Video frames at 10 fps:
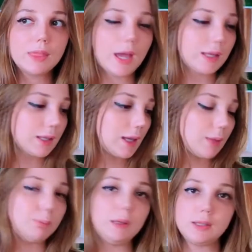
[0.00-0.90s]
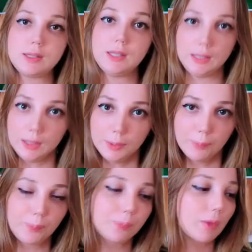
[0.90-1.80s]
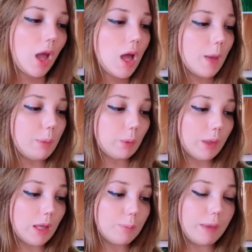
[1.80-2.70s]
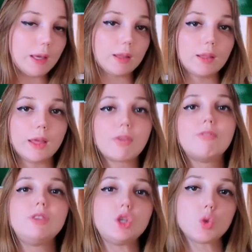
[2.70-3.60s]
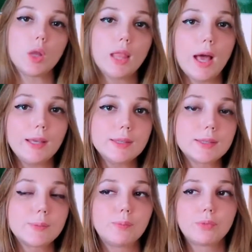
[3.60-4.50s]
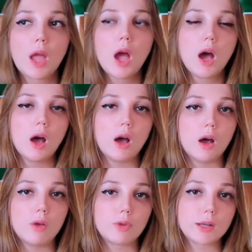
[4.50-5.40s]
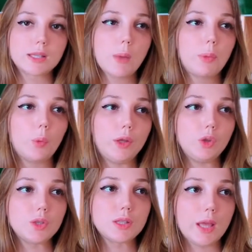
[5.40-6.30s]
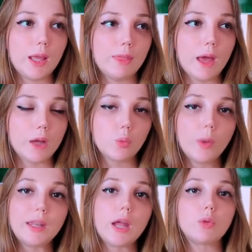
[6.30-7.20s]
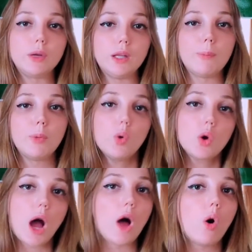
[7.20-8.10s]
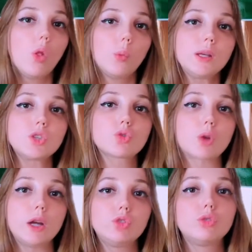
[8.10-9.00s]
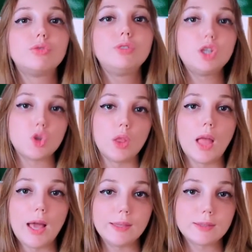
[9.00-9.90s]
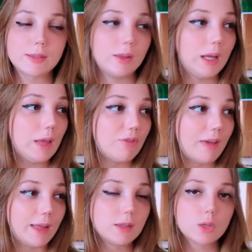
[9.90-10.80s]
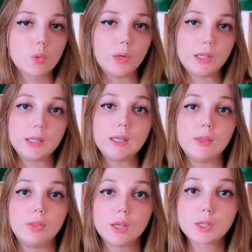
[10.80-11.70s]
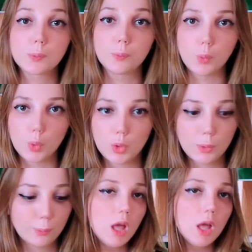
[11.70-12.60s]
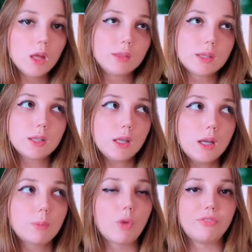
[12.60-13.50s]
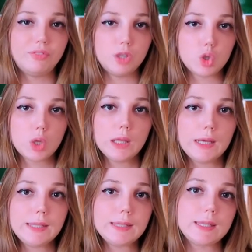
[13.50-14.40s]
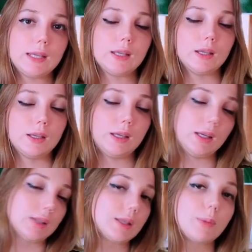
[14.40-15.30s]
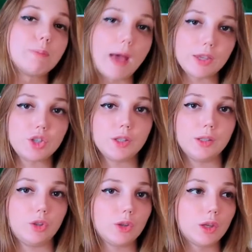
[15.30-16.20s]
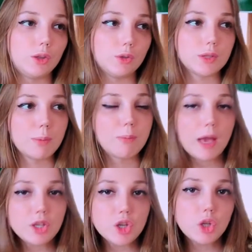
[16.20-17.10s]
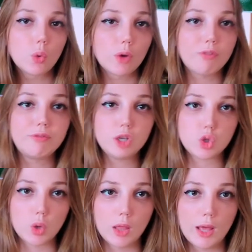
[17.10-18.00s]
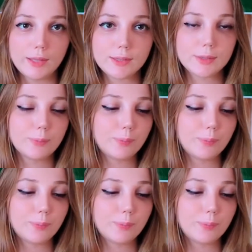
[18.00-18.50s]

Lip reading: that can be seen, but we can make it like visualize. For example, when you say that when I read a book, I always try to visualize the events written in this book. The synonym of visualize is imagine. You can use imagine or visualize.